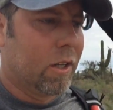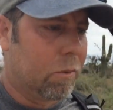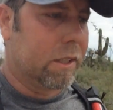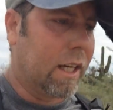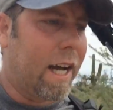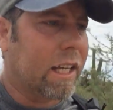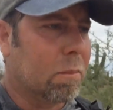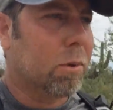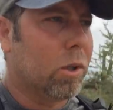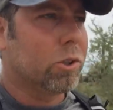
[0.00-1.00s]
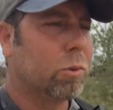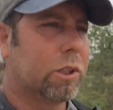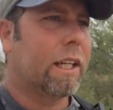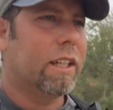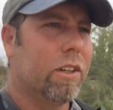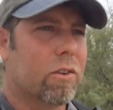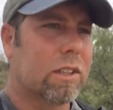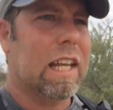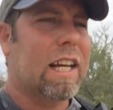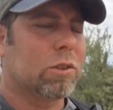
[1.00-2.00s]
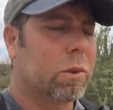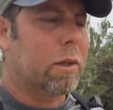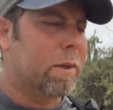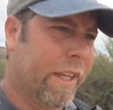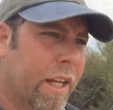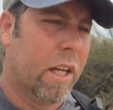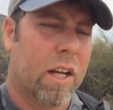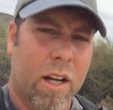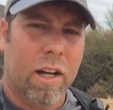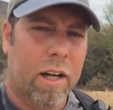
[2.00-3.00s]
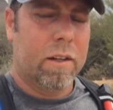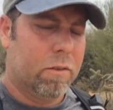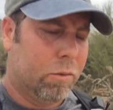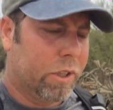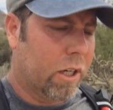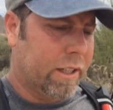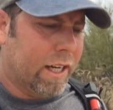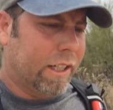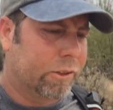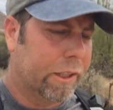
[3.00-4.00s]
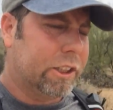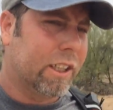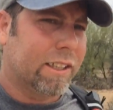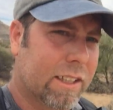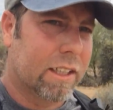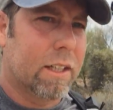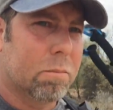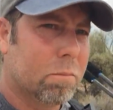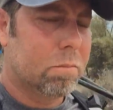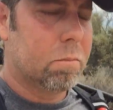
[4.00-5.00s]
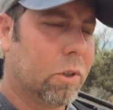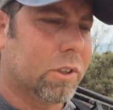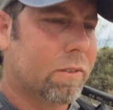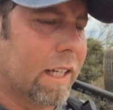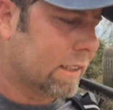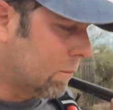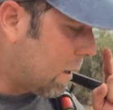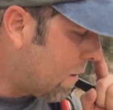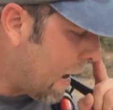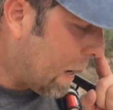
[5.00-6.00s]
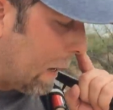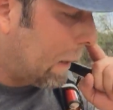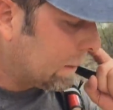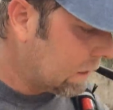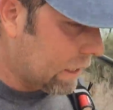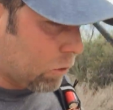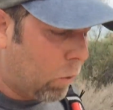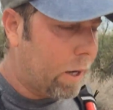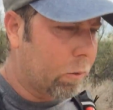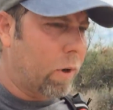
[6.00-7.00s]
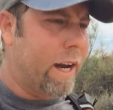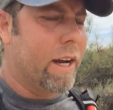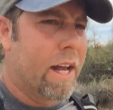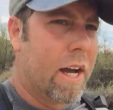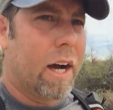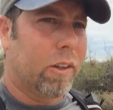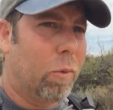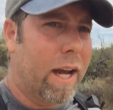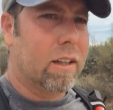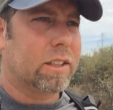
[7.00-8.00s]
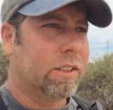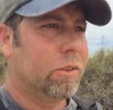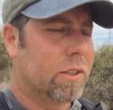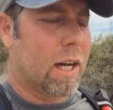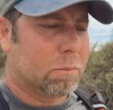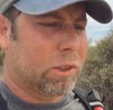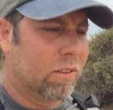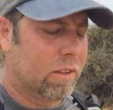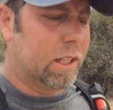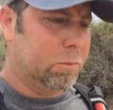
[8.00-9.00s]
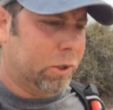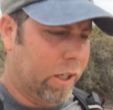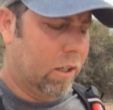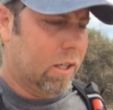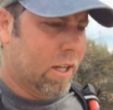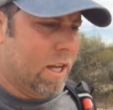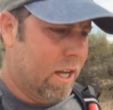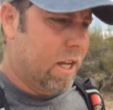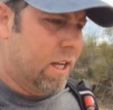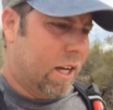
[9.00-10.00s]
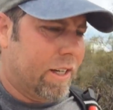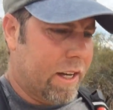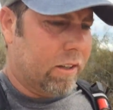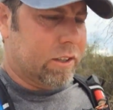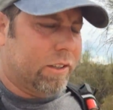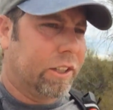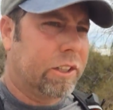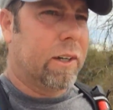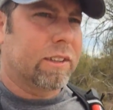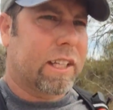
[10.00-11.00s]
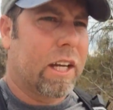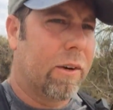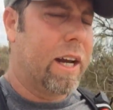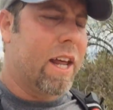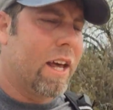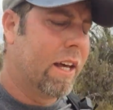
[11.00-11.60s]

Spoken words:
with the hiking poles, which I didn't notice last week. Regarding hydration, I said that most of that's on my back. That's not quite right. On the way out to Tom's Thumb Trail, I downed a 32-ounce Gatorade.